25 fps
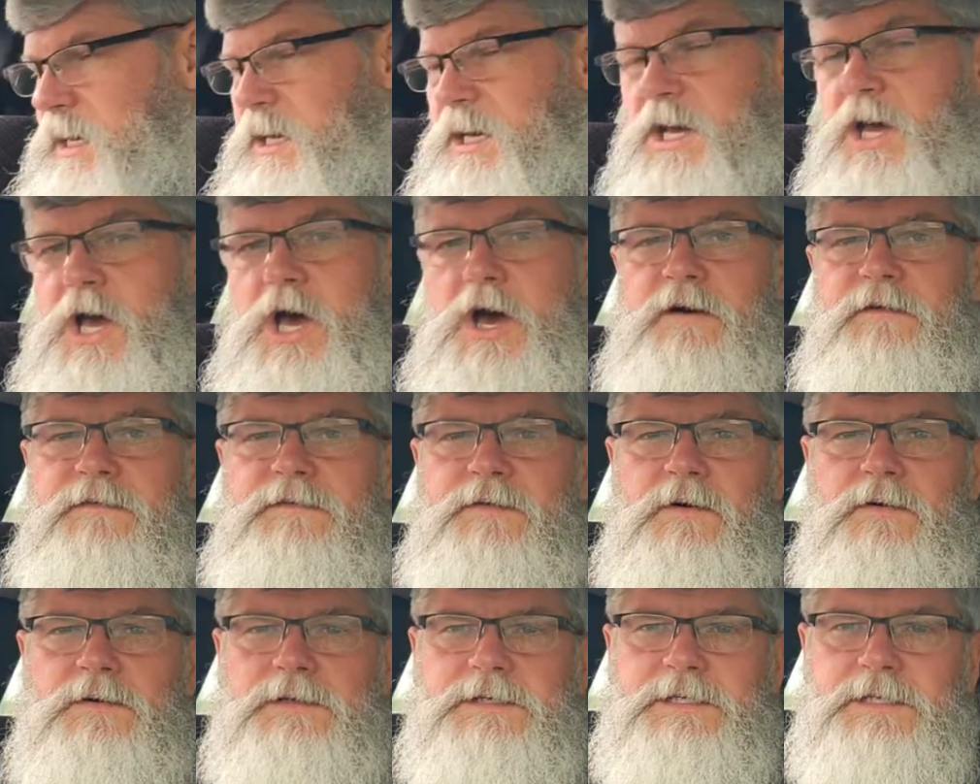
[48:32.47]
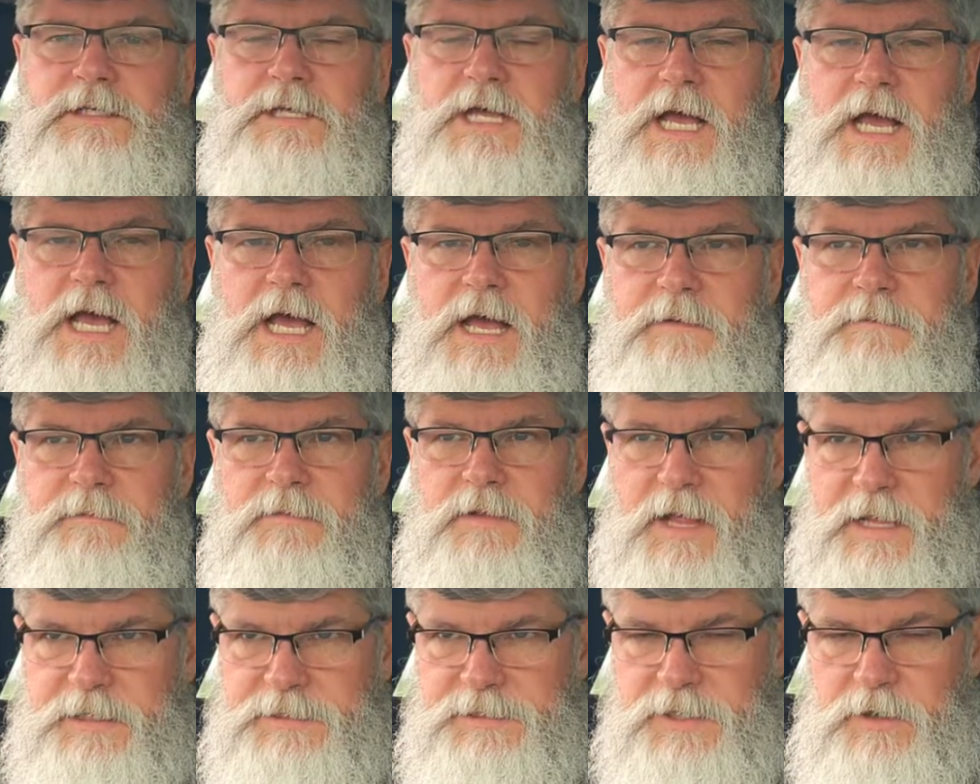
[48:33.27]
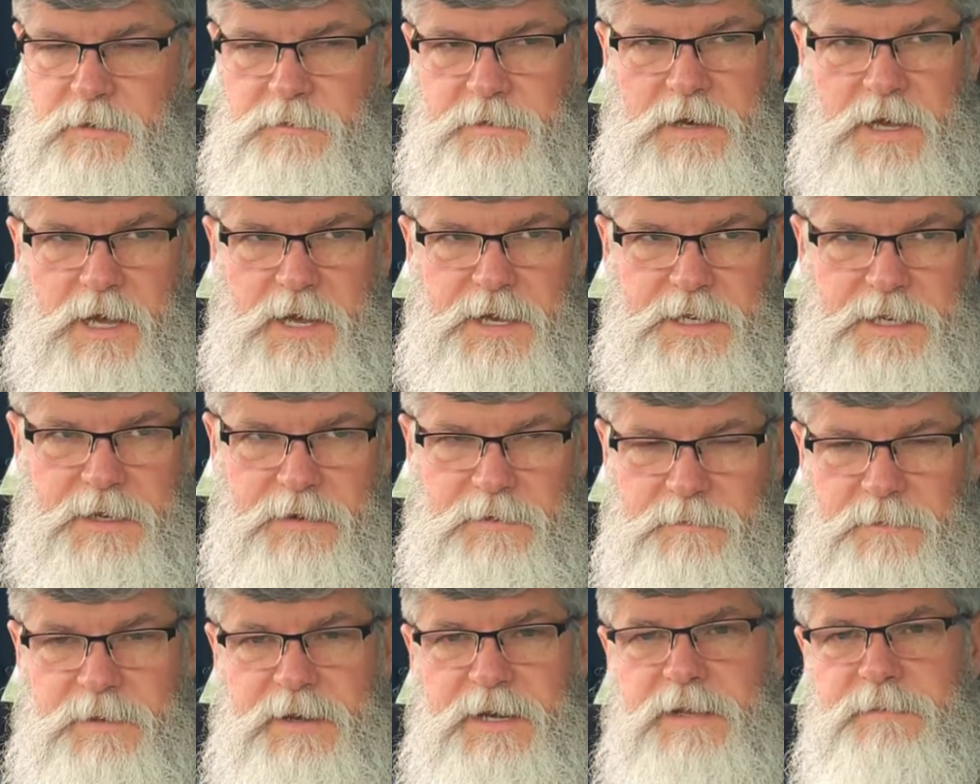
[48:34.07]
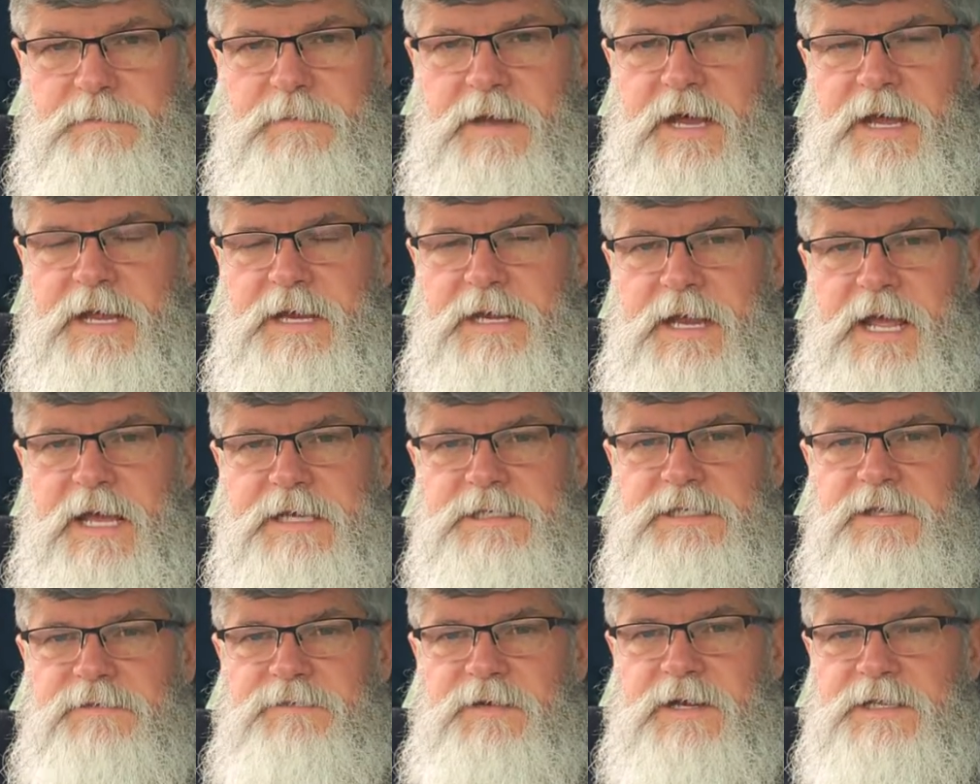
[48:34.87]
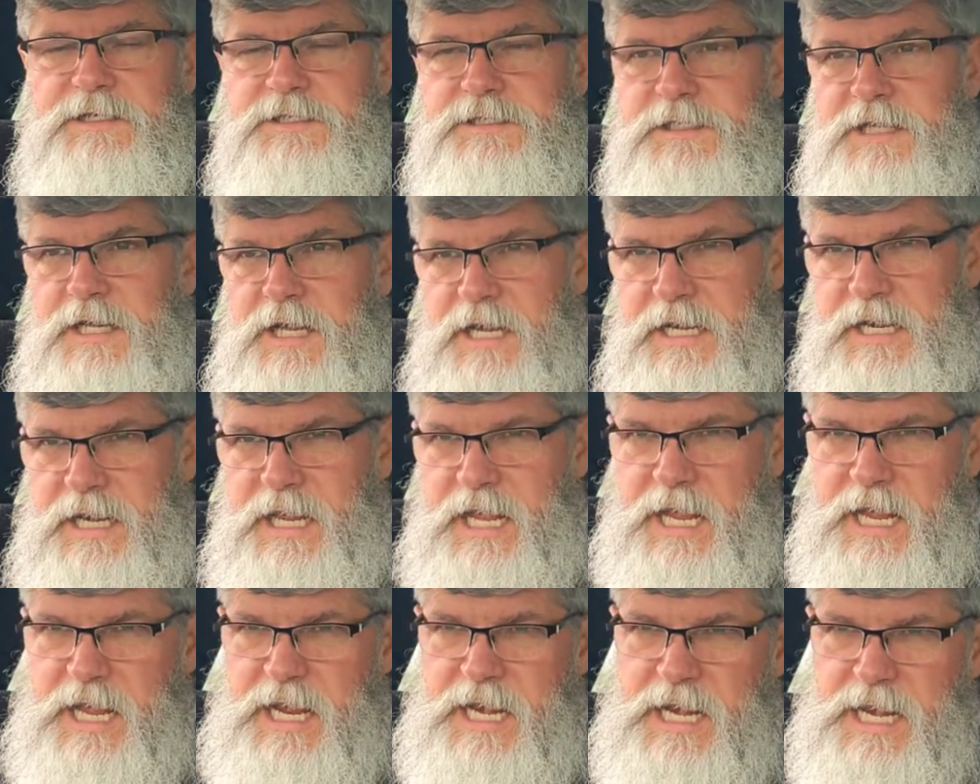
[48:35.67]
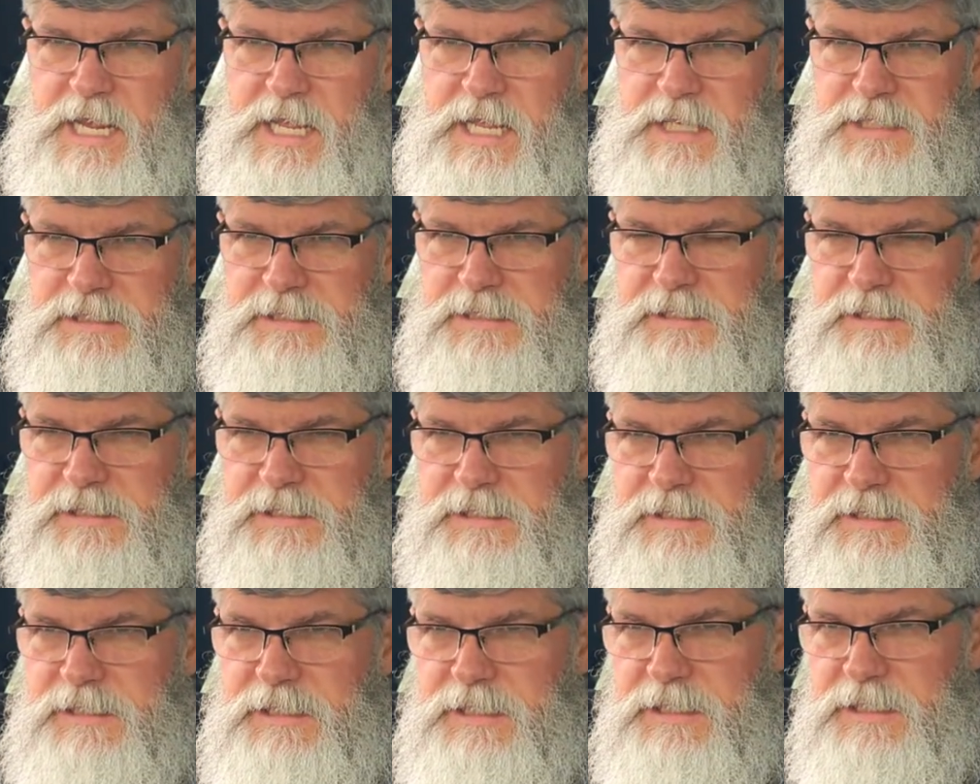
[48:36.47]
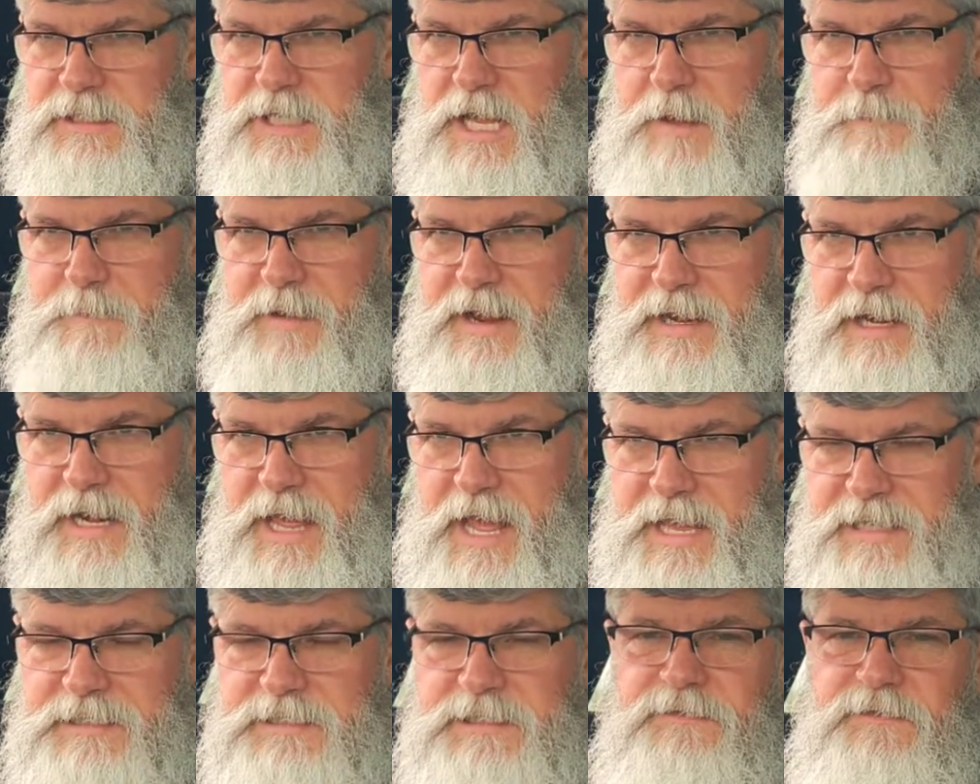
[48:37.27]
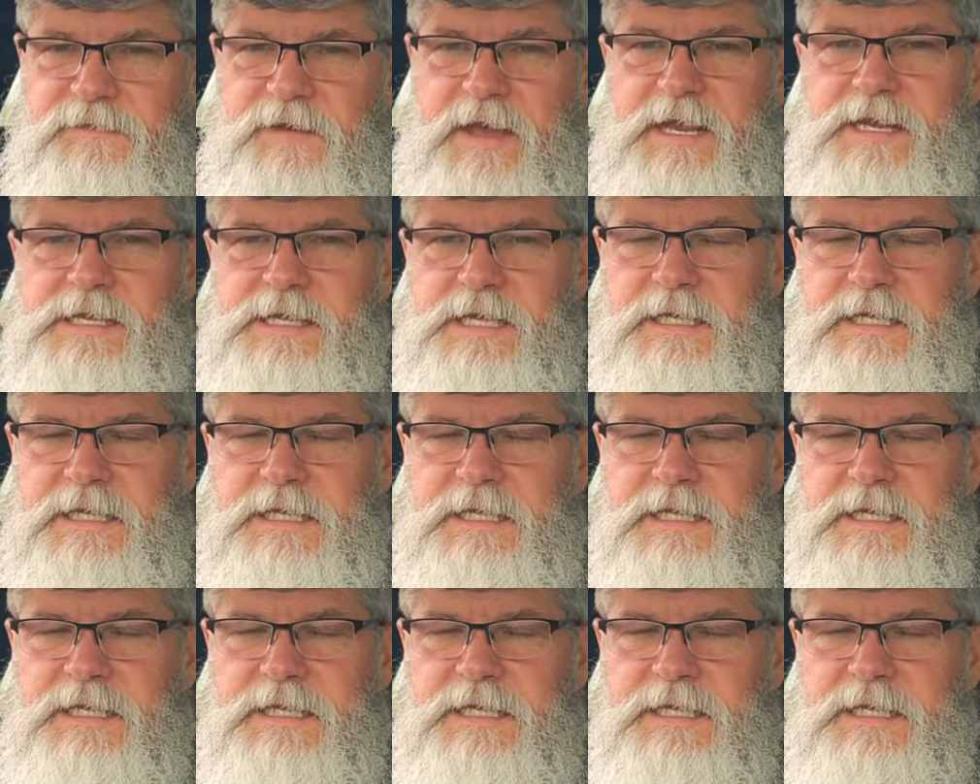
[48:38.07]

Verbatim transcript: Oh, folks, lots going on here. But my next event is tonight, and it's not my last event.